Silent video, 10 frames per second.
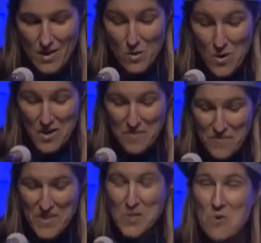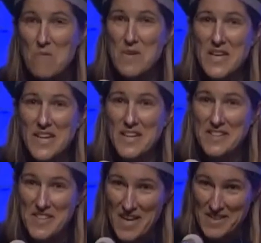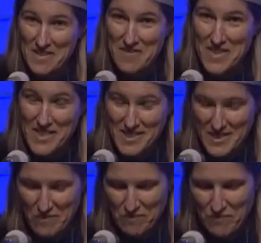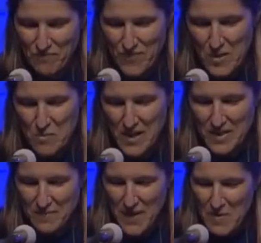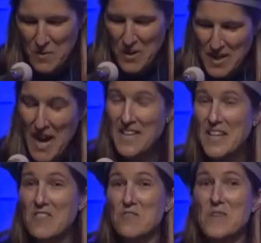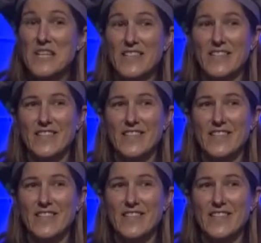Well, this won't be an exhaustive list, but I'm going to highlight 3: